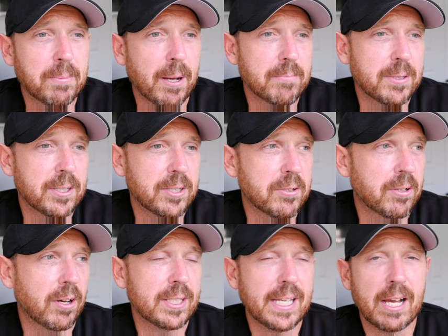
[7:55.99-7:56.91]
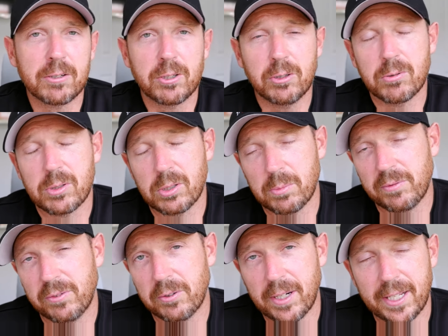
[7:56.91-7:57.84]
bump into you guys out on course or
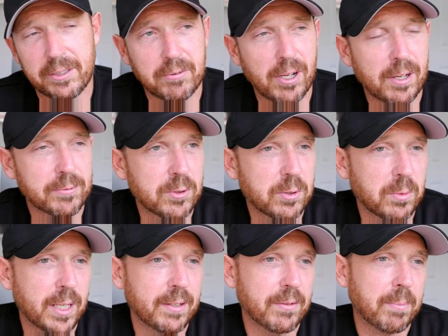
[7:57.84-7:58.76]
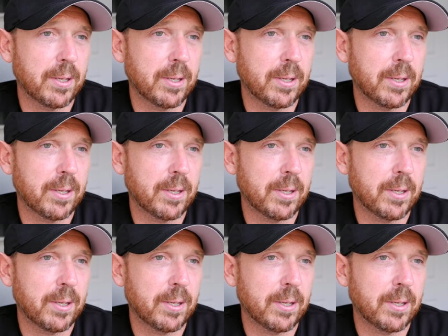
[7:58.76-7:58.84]
beforehand or afterwards or whatever.